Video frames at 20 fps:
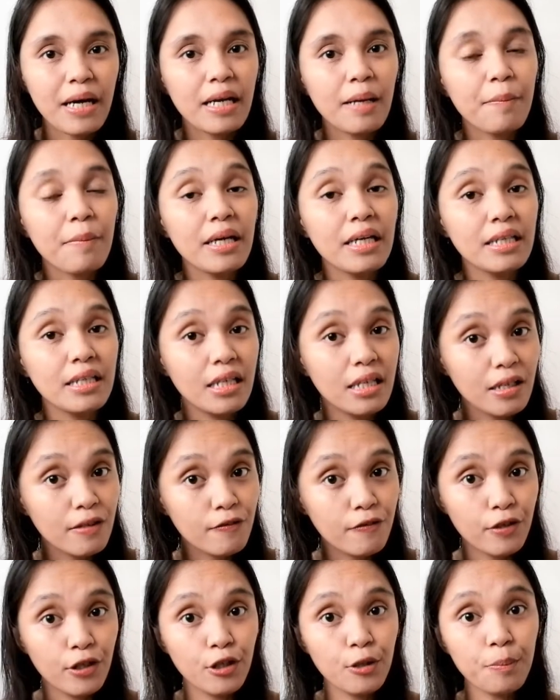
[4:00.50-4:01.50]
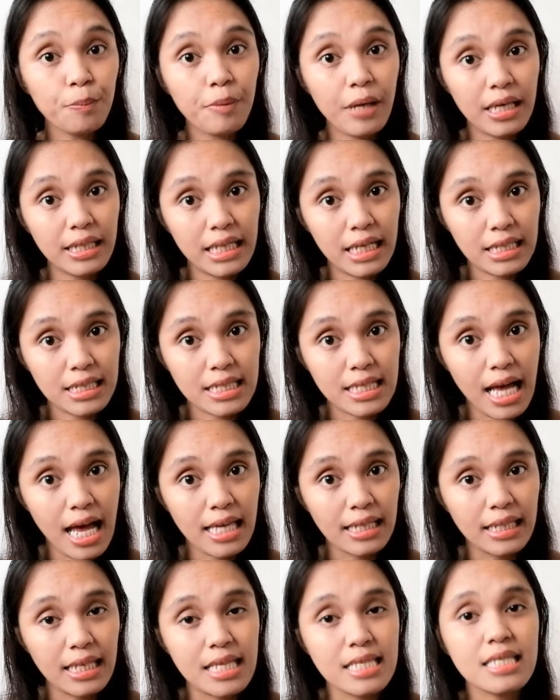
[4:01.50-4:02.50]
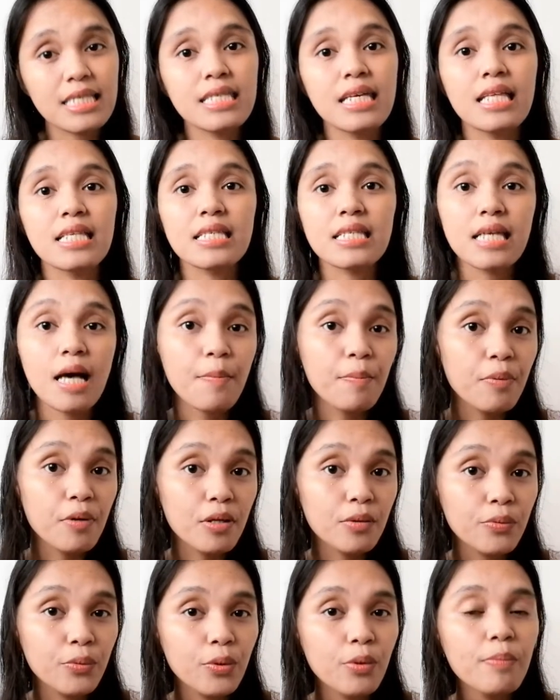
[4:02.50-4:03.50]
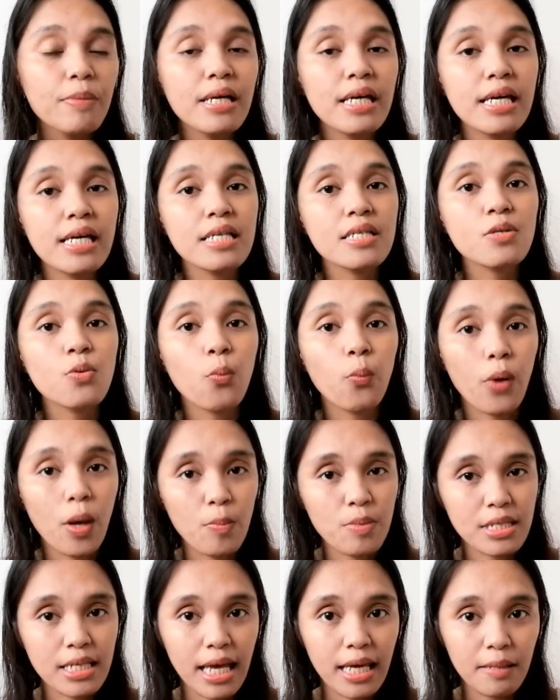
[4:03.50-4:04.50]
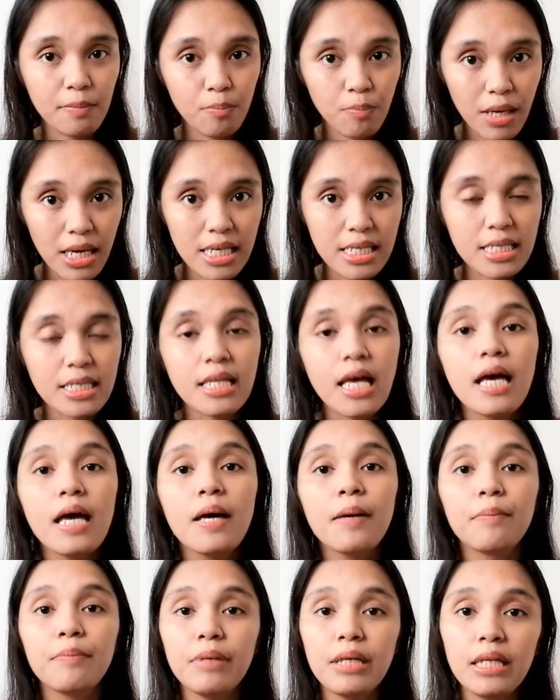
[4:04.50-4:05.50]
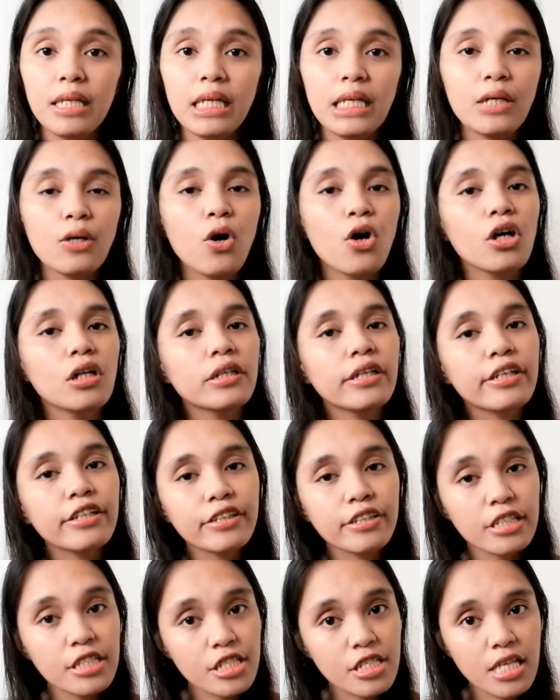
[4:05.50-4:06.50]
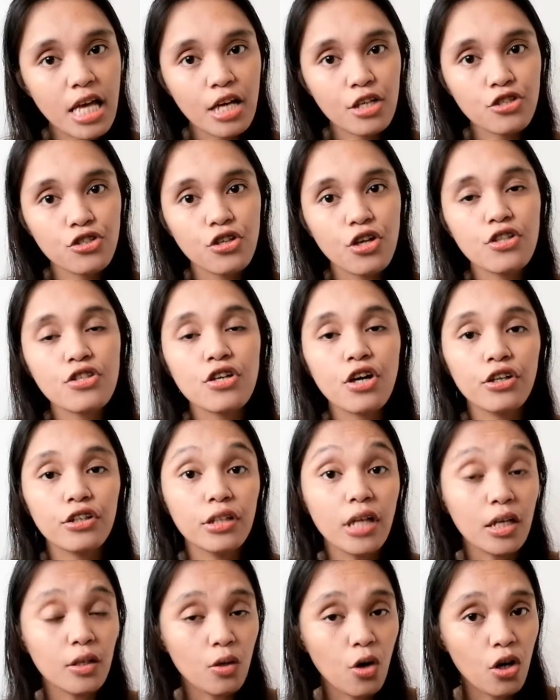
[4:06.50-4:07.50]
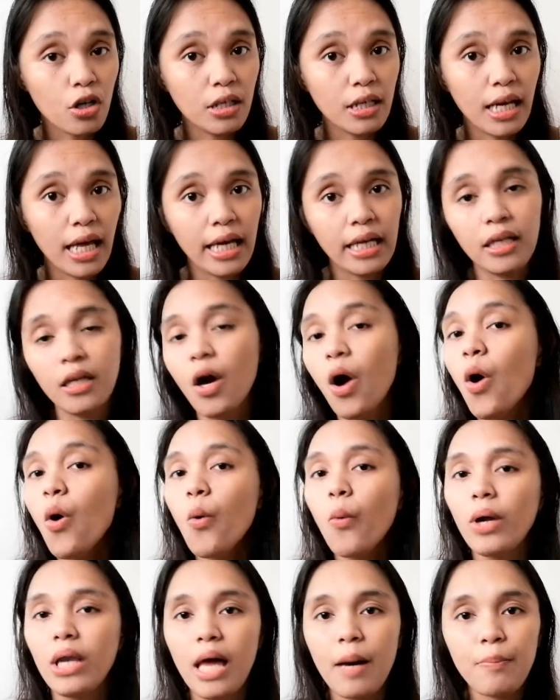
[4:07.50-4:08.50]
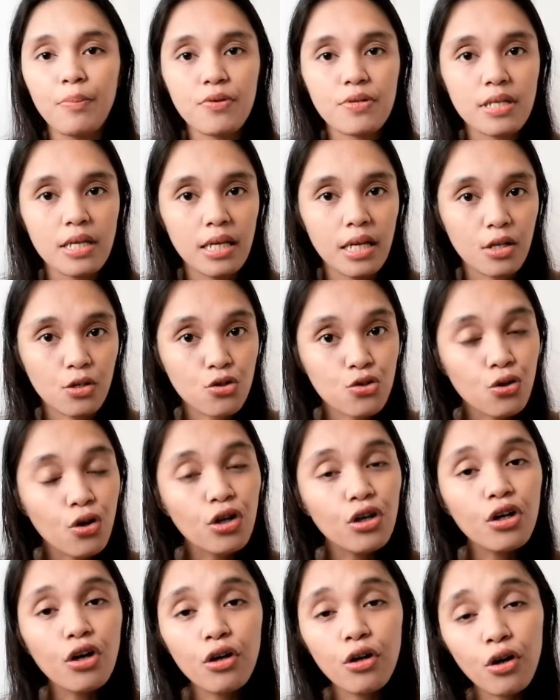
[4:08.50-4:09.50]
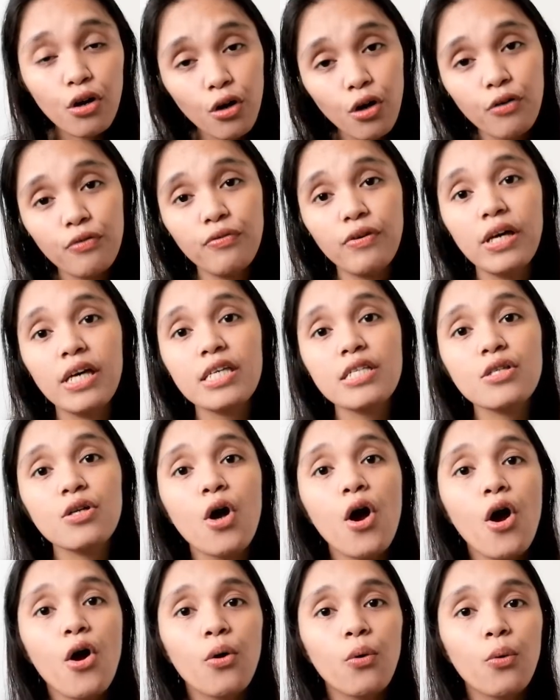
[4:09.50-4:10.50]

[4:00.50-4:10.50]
para ma-deliver yung product sa atin since sample room is website-based, meaning all their transactions are done online. Wala po silang store or office